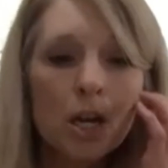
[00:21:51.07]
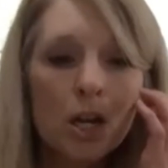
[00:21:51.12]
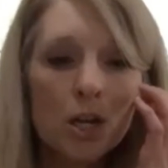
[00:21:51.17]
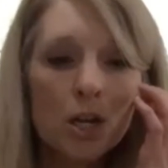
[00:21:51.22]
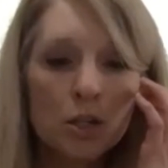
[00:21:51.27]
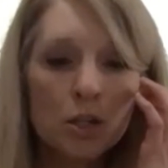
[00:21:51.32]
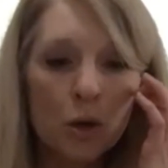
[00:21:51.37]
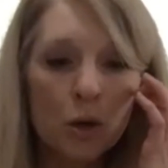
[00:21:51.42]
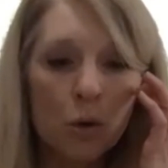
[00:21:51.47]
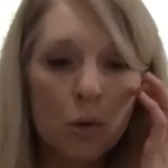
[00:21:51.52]

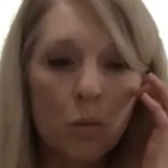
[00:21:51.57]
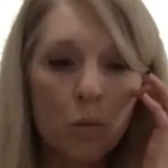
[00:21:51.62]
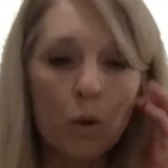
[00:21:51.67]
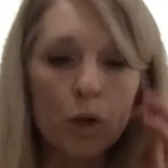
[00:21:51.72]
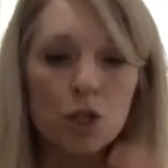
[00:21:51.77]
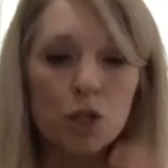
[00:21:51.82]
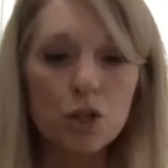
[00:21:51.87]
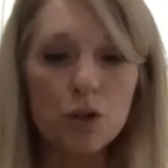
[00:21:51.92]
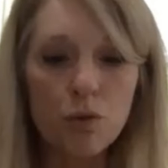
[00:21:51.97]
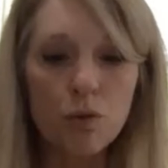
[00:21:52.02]
So we're
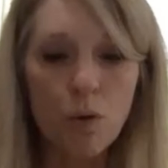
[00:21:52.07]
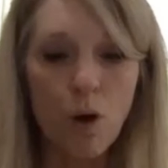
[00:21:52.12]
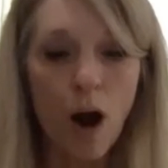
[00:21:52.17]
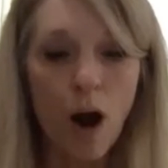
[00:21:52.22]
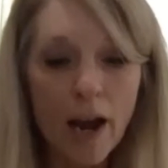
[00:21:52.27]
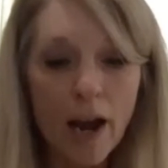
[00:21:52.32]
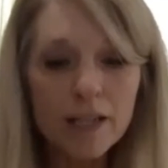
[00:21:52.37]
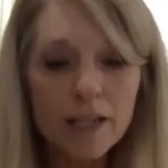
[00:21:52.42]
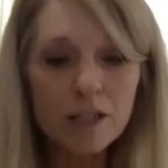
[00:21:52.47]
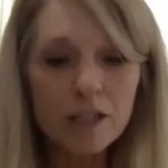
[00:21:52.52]

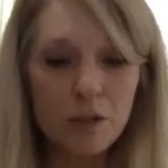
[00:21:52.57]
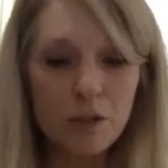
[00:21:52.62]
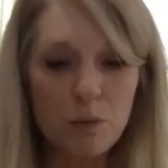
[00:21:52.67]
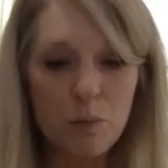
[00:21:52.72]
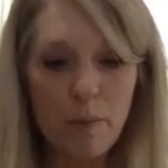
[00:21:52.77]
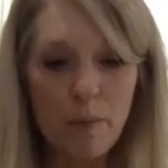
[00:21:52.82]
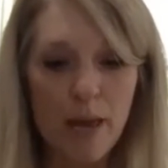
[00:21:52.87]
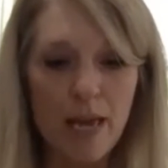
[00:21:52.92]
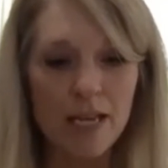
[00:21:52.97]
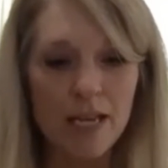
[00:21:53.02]
trying to
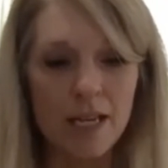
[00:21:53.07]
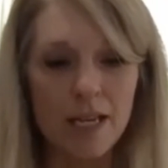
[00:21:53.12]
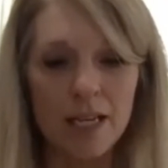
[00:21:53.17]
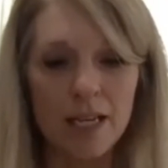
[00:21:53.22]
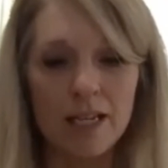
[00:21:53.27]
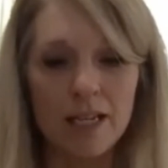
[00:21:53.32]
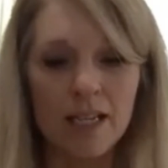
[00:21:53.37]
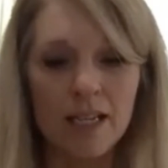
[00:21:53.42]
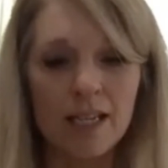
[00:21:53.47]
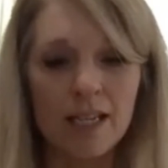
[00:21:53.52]
make it
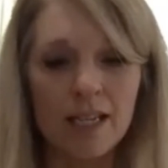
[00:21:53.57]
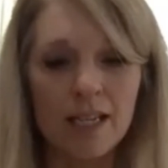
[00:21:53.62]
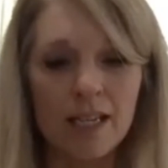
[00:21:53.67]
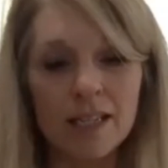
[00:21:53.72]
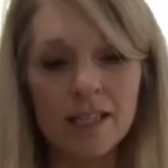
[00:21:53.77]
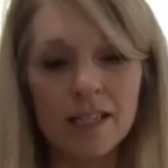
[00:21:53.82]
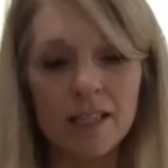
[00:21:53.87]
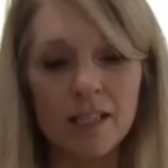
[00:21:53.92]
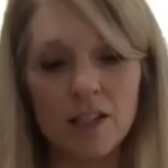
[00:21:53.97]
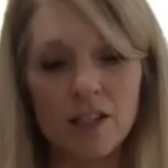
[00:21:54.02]

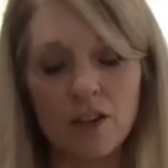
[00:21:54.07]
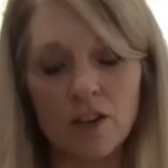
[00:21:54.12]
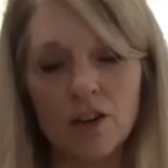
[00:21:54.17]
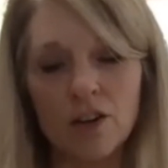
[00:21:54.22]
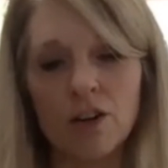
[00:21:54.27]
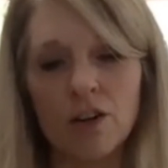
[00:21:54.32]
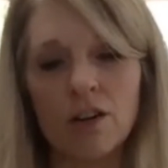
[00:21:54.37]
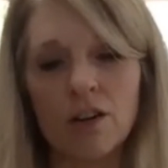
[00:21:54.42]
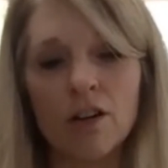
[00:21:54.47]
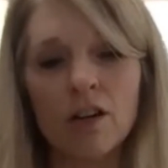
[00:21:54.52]

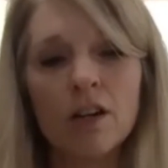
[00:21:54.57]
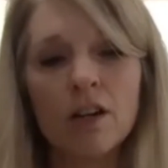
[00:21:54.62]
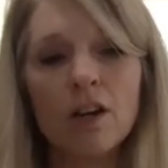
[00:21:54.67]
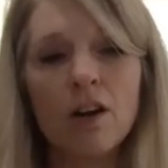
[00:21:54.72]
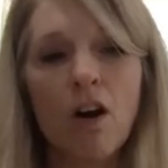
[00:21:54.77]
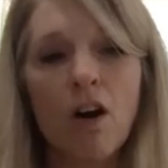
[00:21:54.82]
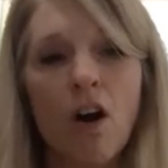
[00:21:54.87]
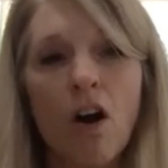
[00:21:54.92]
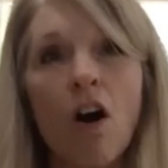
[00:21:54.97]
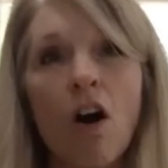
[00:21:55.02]
easier
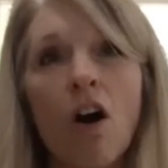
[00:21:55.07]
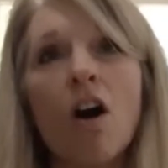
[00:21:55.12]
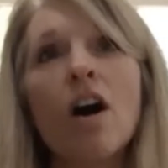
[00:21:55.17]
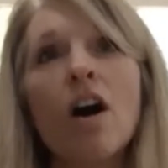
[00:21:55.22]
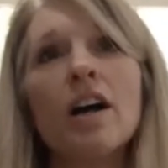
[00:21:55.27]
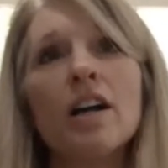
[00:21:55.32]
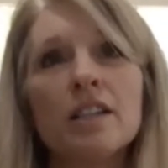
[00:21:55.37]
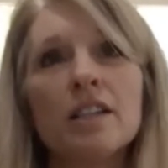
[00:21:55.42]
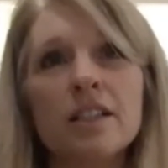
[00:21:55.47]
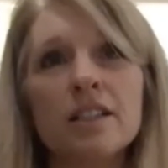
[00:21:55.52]

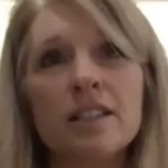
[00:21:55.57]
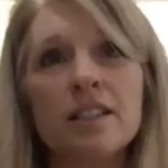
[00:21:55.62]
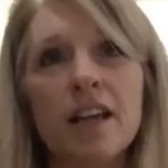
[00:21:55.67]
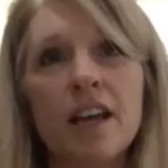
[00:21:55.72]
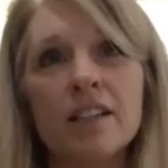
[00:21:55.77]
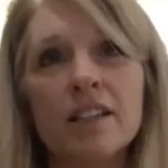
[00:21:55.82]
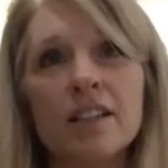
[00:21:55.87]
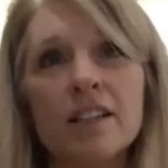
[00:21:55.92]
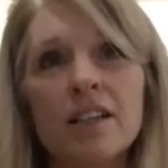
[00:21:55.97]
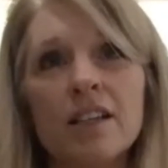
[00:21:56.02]
on
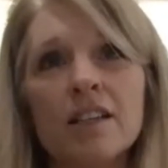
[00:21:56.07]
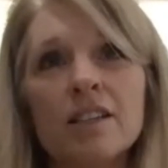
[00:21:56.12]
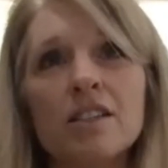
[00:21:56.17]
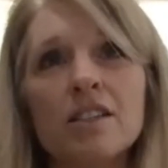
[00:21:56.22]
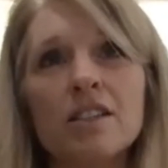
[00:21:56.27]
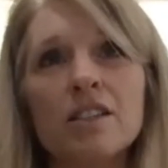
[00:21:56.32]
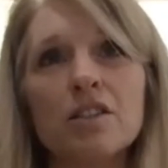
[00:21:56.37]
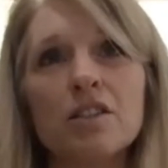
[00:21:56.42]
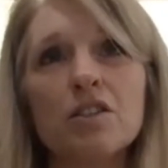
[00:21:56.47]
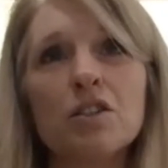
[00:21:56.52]

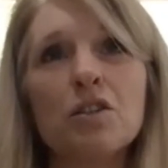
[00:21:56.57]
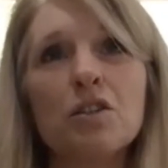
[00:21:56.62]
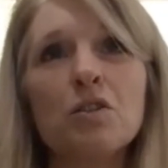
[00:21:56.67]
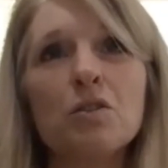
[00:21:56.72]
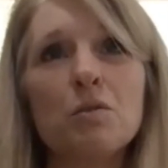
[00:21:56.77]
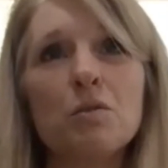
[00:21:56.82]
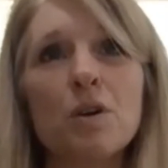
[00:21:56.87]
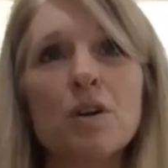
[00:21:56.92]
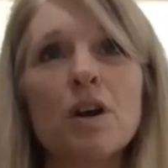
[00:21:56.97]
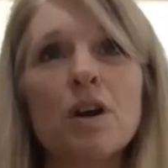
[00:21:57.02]
dentists
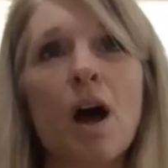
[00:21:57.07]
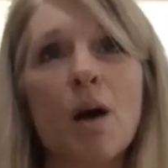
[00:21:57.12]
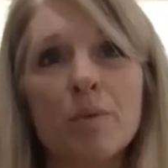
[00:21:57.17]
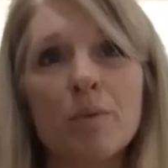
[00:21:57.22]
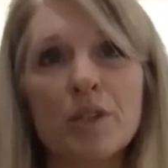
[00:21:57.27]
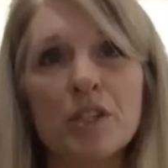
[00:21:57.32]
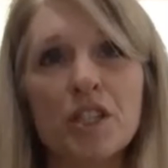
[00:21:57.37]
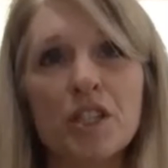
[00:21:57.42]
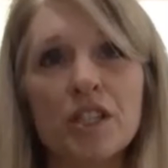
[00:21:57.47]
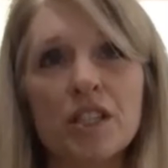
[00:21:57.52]
to
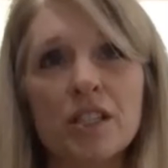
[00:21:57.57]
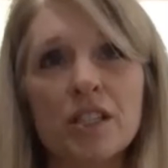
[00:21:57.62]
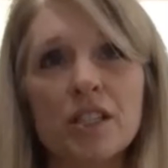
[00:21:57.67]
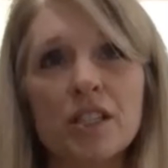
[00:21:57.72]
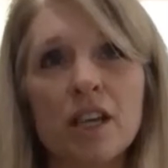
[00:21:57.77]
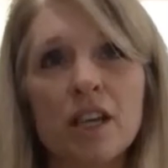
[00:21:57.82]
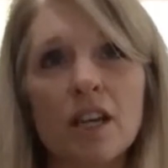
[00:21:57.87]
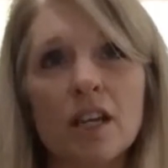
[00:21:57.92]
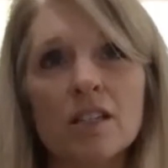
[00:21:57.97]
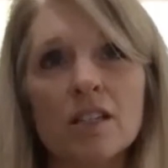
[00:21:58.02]
accomplish these
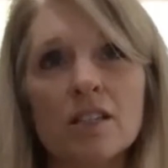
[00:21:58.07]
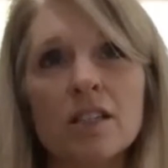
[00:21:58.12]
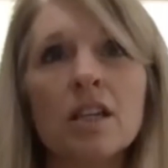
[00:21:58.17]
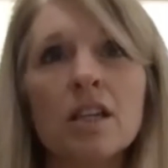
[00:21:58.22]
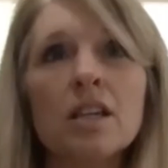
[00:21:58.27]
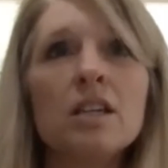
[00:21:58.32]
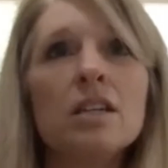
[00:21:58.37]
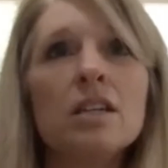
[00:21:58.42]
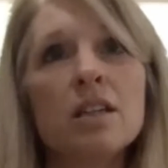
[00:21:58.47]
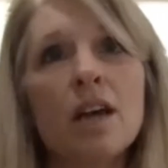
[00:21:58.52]
things.
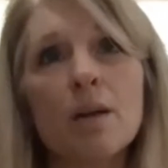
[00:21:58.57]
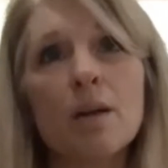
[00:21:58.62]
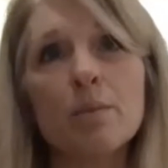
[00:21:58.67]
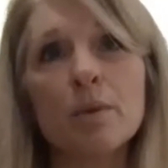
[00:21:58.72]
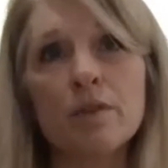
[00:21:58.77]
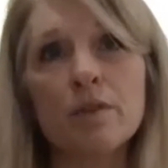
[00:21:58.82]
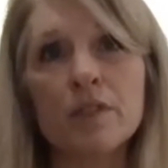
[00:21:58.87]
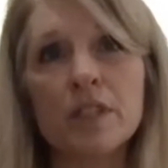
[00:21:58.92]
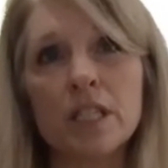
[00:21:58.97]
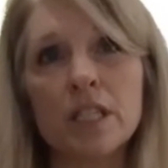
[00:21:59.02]
Any type
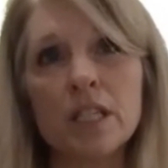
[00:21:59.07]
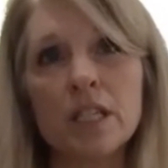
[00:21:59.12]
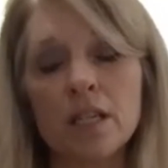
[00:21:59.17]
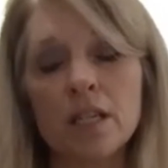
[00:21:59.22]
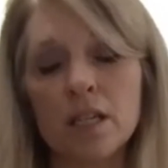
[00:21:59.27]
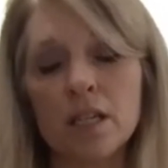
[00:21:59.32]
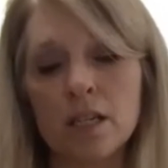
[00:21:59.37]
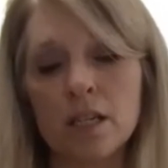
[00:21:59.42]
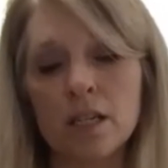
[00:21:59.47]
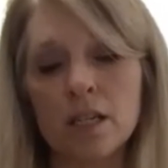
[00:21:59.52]
of
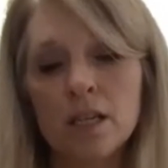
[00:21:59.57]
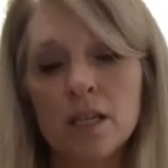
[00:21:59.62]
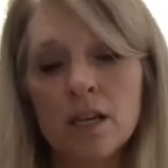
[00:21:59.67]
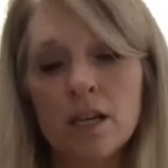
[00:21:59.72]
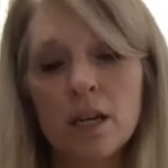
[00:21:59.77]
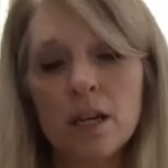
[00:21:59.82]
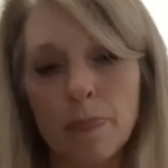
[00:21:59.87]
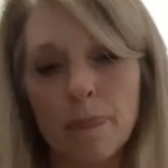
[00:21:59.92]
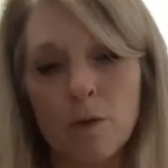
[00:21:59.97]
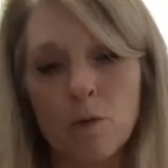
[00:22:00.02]
CE,
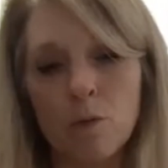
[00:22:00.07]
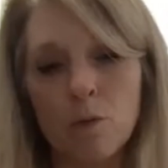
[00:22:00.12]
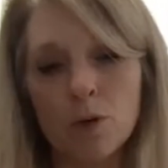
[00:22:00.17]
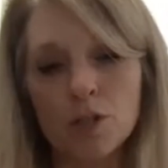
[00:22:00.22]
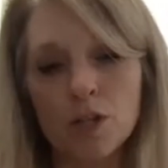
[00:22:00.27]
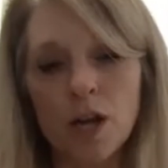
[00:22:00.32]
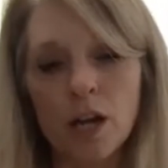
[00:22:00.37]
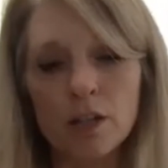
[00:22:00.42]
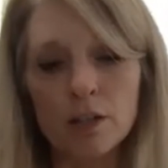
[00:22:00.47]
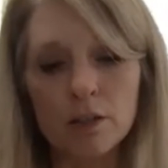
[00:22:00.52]
we're
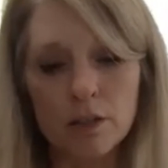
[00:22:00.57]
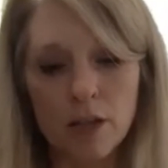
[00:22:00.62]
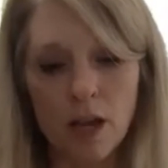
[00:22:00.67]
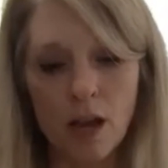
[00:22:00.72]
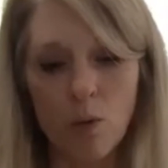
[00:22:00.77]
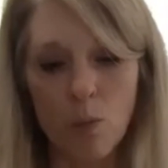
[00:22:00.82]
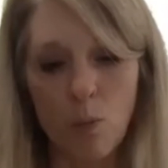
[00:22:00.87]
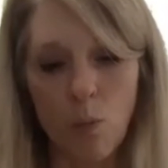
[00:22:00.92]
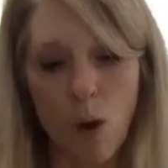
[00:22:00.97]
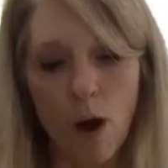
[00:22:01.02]
trying to look
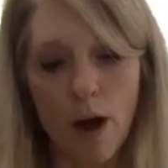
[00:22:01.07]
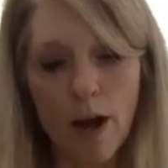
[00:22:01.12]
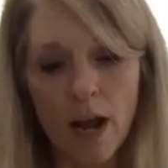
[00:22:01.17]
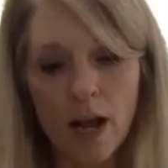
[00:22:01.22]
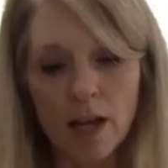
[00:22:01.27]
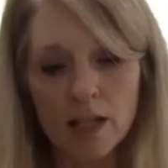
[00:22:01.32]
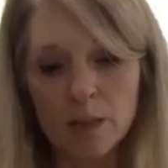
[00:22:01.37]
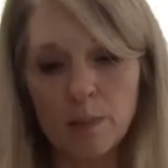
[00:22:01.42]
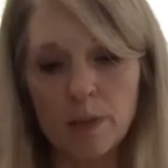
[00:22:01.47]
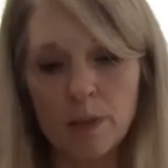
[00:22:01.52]
at what
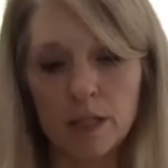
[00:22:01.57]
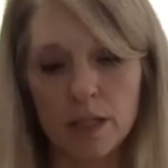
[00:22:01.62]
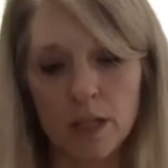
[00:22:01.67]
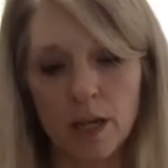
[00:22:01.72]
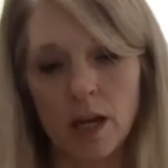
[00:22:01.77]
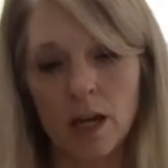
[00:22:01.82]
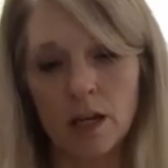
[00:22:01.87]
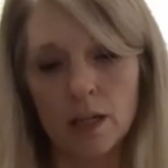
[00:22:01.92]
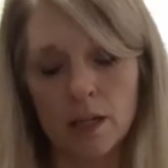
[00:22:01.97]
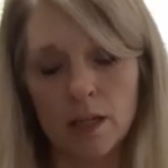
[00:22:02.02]
has been
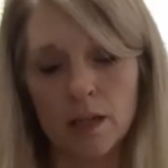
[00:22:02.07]
done in the